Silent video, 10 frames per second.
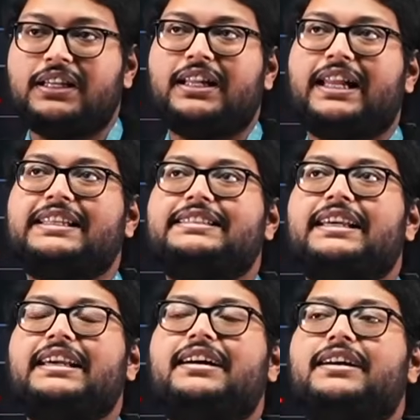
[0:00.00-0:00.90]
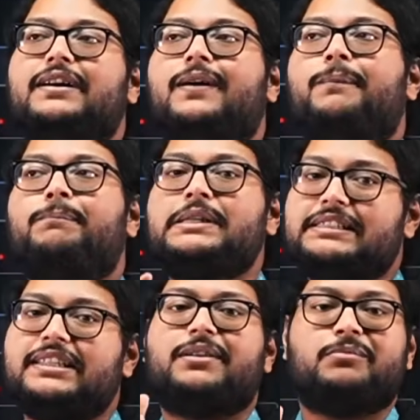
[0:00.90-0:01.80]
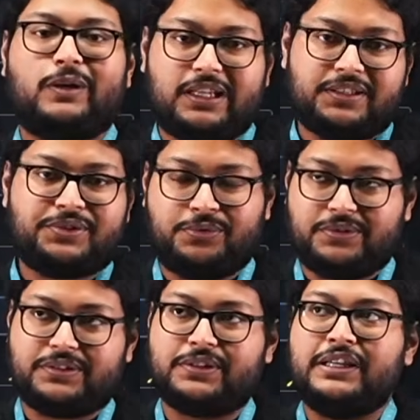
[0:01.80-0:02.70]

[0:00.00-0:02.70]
Like say PCM wale students,